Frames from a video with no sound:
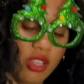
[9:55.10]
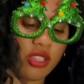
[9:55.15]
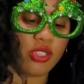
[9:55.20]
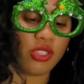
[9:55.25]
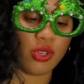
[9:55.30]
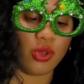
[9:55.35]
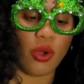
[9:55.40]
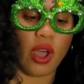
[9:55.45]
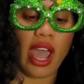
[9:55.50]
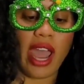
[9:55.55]

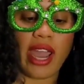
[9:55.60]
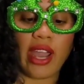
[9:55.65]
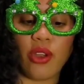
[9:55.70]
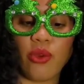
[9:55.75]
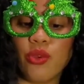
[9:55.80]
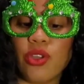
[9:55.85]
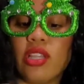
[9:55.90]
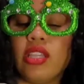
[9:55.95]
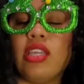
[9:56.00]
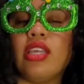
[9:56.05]
So I
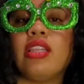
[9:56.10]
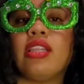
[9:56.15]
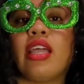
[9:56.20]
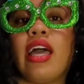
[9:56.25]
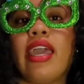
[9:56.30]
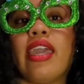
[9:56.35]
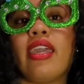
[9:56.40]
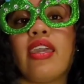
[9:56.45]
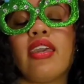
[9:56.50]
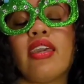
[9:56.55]
really
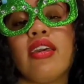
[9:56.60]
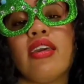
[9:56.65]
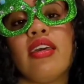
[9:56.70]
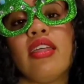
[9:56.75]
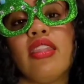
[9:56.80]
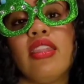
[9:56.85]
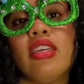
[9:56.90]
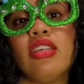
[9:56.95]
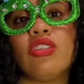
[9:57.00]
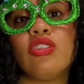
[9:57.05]
like
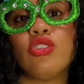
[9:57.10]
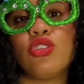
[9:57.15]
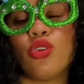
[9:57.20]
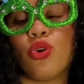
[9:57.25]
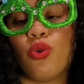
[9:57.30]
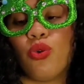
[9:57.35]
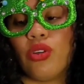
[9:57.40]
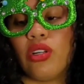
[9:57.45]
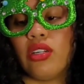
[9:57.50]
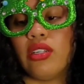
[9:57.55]
this
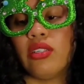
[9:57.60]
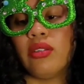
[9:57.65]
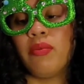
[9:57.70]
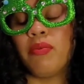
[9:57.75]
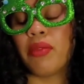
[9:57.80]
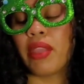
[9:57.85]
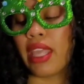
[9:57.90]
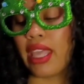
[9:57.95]
toner.